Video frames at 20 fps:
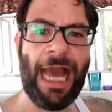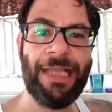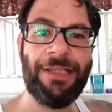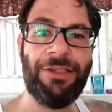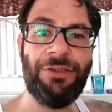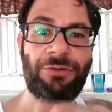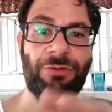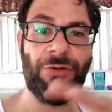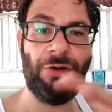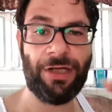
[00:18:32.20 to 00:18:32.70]
I
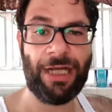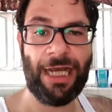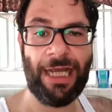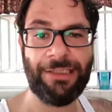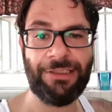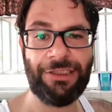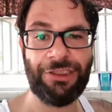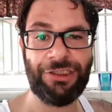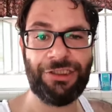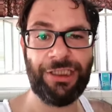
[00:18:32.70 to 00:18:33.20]
do all
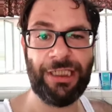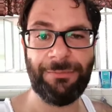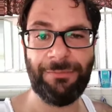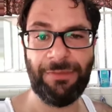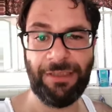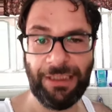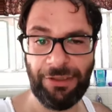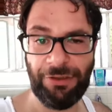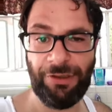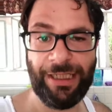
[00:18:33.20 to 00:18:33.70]
kinds of shit. I'm
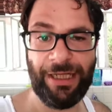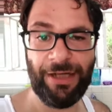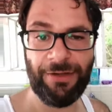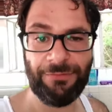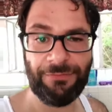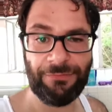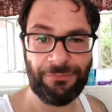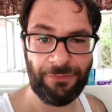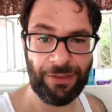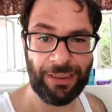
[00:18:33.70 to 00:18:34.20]
literally a
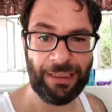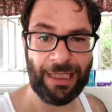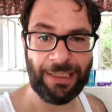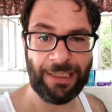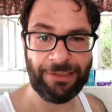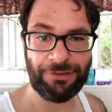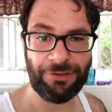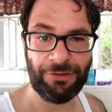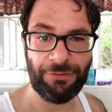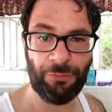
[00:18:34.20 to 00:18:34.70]

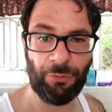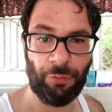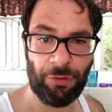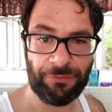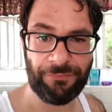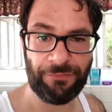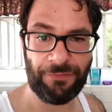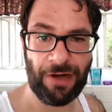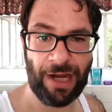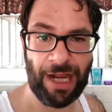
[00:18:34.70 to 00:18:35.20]
freelancer,
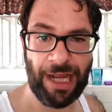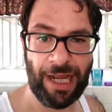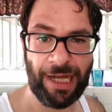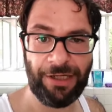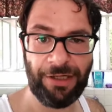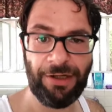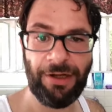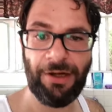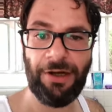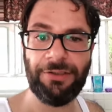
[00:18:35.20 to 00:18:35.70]
work for
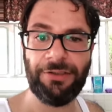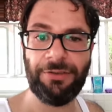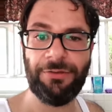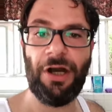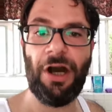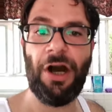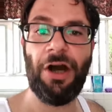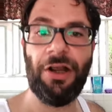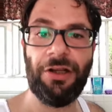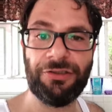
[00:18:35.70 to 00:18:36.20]
hire,
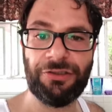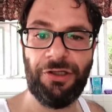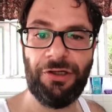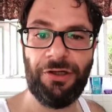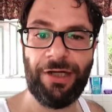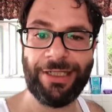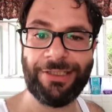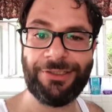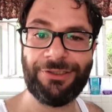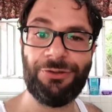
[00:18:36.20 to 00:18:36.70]

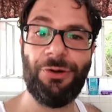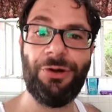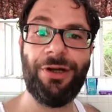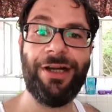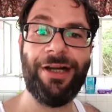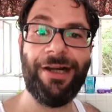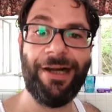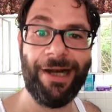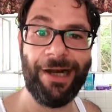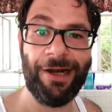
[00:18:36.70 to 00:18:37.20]
hustler
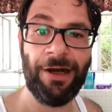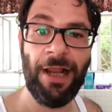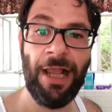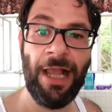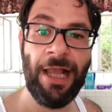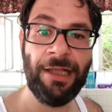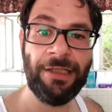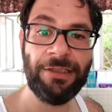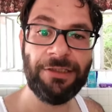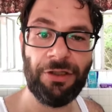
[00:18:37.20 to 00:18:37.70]
extraordinaire.
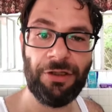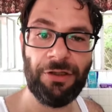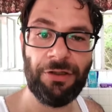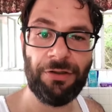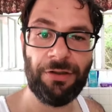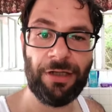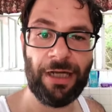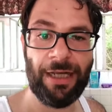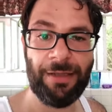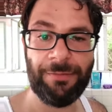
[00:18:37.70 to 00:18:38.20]

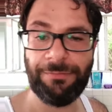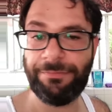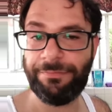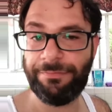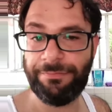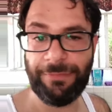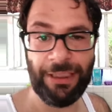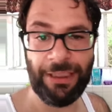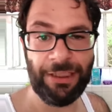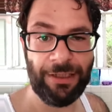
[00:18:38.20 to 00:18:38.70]
So
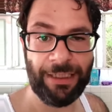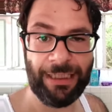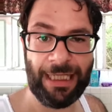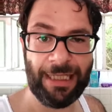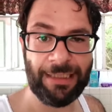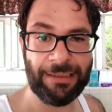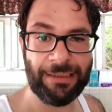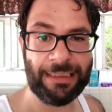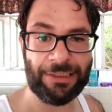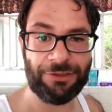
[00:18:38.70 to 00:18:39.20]
you know,
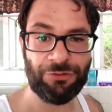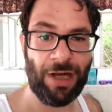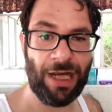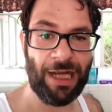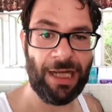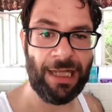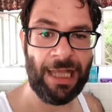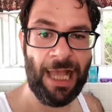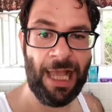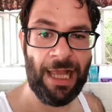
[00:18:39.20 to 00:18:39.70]
again, that's
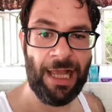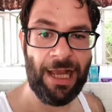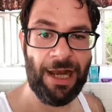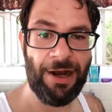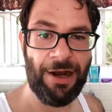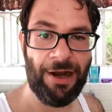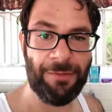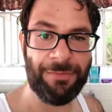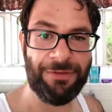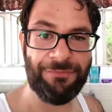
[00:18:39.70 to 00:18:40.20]
why
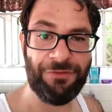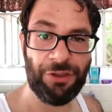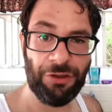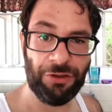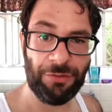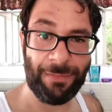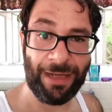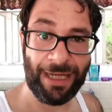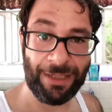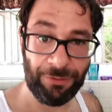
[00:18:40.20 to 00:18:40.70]
if you go
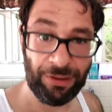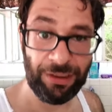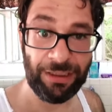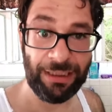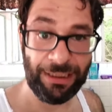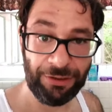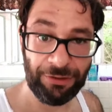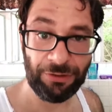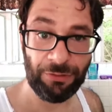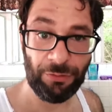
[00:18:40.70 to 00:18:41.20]
to my
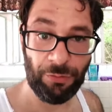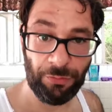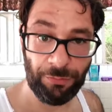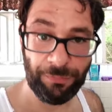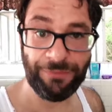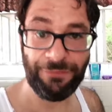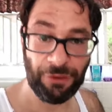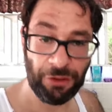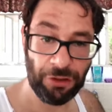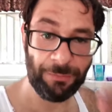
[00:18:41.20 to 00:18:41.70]

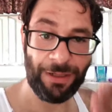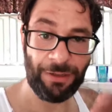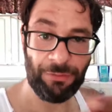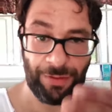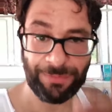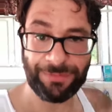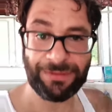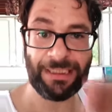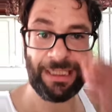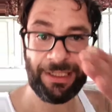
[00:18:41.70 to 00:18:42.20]

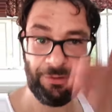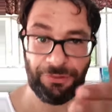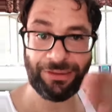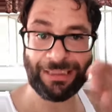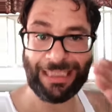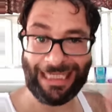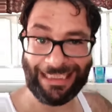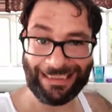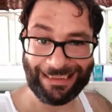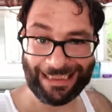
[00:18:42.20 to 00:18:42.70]
website,
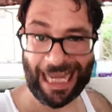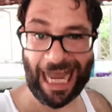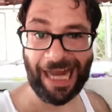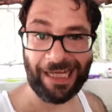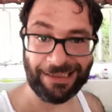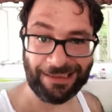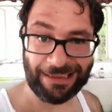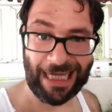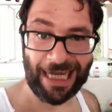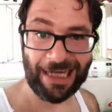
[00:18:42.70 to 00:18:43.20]

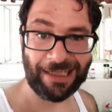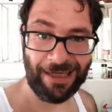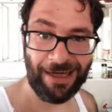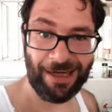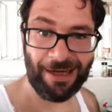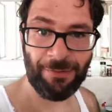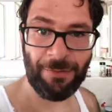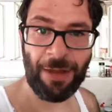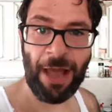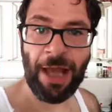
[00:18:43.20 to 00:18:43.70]

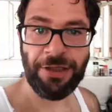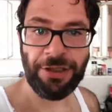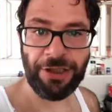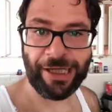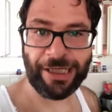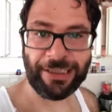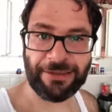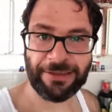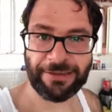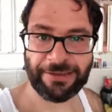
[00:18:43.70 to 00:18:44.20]
josearteaga.com, you
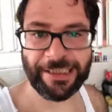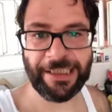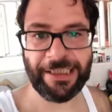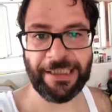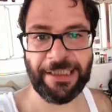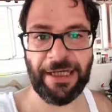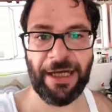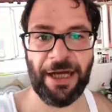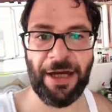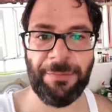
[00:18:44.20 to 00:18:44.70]
get to
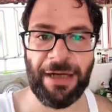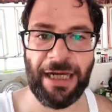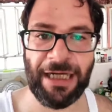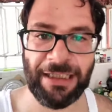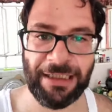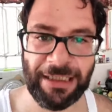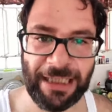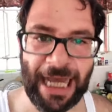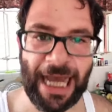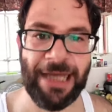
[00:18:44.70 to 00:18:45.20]
see a
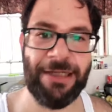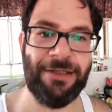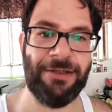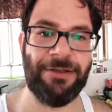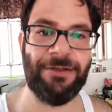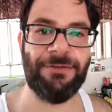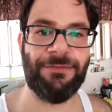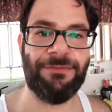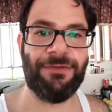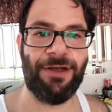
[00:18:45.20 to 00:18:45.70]
lot
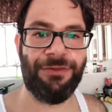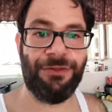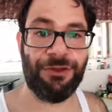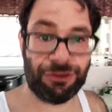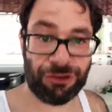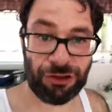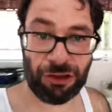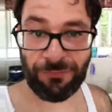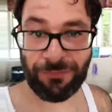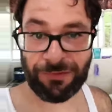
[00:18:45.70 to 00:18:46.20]
of the
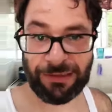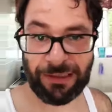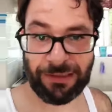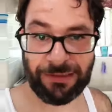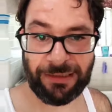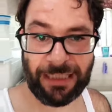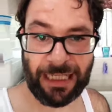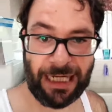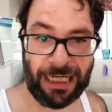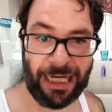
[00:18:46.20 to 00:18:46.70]

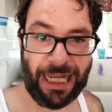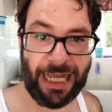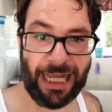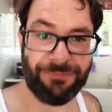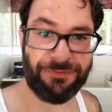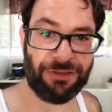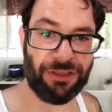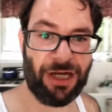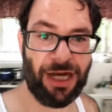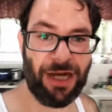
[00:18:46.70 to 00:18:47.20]
services that I
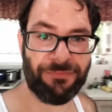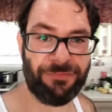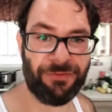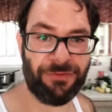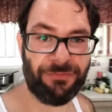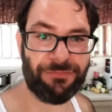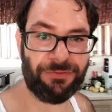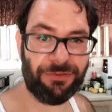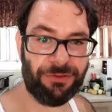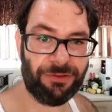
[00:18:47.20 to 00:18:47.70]
have to
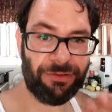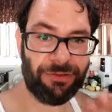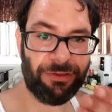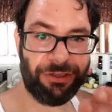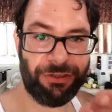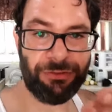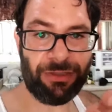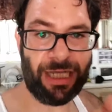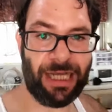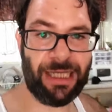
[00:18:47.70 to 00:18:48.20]
offer for
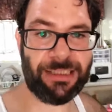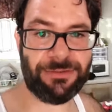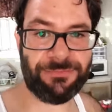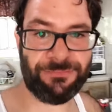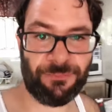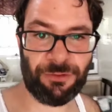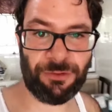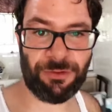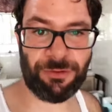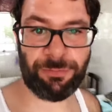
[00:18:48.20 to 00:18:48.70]
you guys
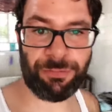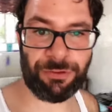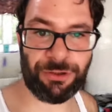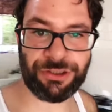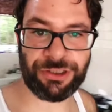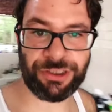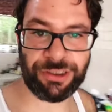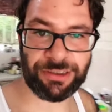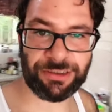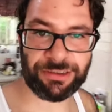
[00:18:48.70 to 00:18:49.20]
for
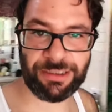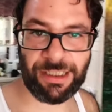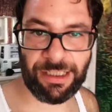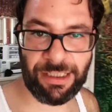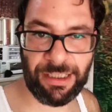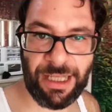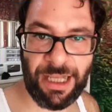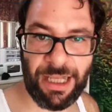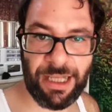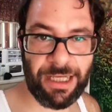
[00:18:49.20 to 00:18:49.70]
purchase
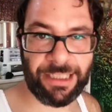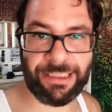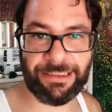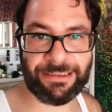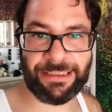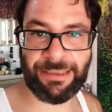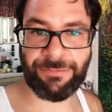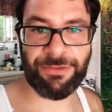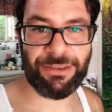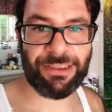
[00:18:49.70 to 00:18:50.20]

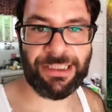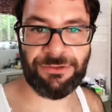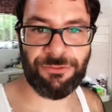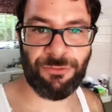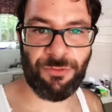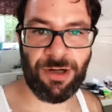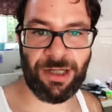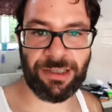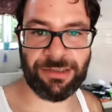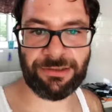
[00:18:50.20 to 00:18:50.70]
anytime you guys
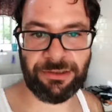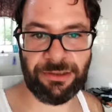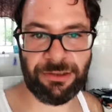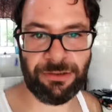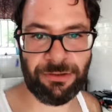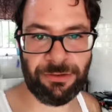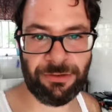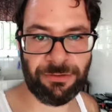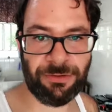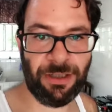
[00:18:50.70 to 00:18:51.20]
want.
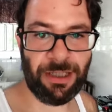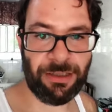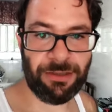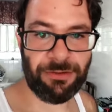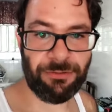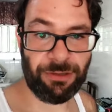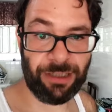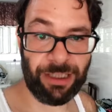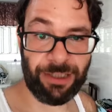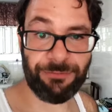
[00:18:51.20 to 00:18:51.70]
So
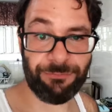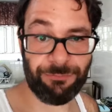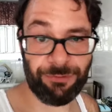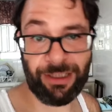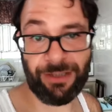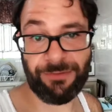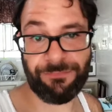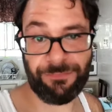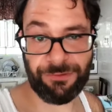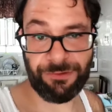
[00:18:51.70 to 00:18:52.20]

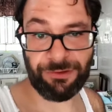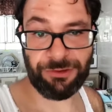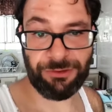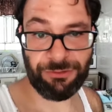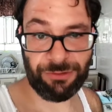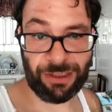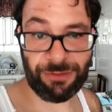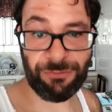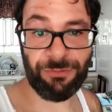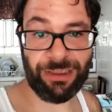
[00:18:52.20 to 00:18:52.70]
without further
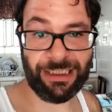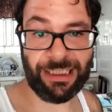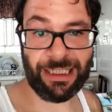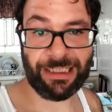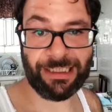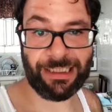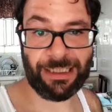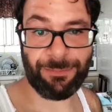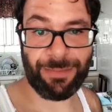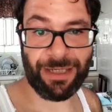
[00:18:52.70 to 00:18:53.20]
ado, I really got
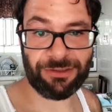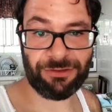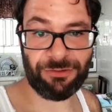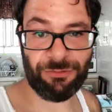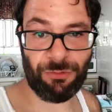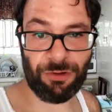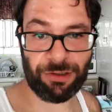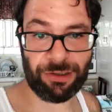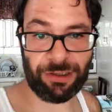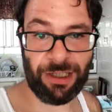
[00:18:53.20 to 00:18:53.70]
to get back to
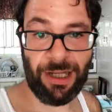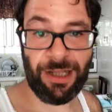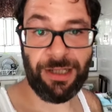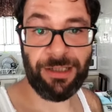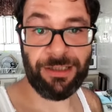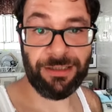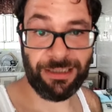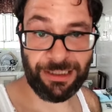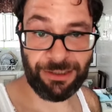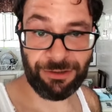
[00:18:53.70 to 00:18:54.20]
work,
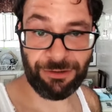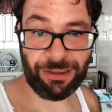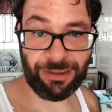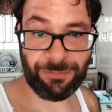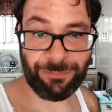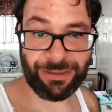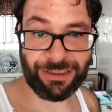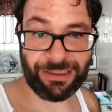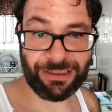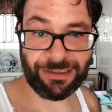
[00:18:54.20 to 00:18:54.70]
literally,
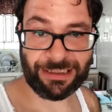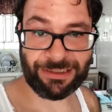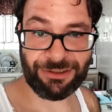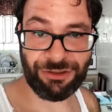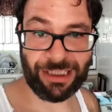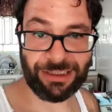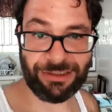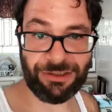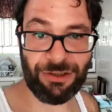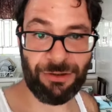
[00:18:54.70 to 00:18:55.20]
because as you
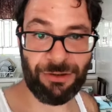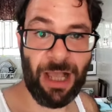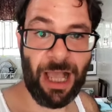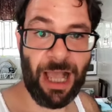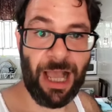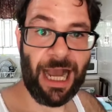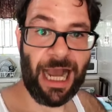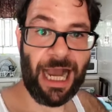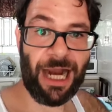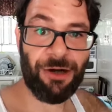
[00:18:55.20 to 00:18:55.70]
guys know,
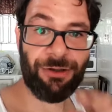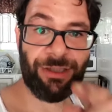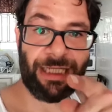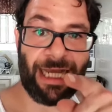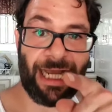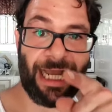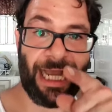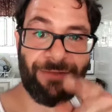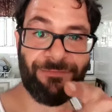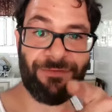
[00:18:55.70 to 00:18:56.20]
I
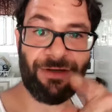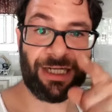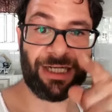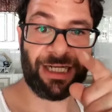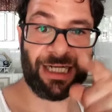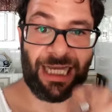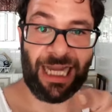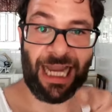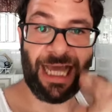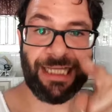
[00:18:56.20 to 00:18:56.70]
have a
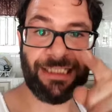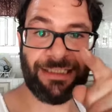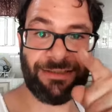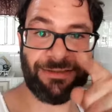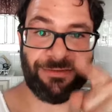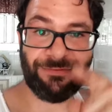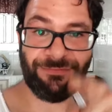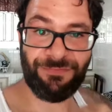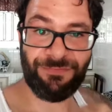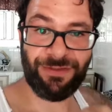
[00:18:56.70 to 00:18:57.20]

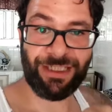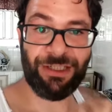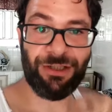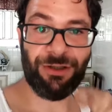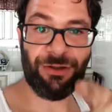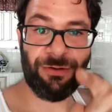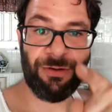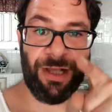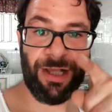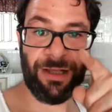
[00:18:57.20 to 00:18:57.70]
client's
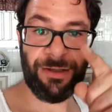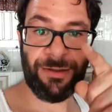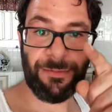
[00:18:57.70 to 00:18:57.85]
video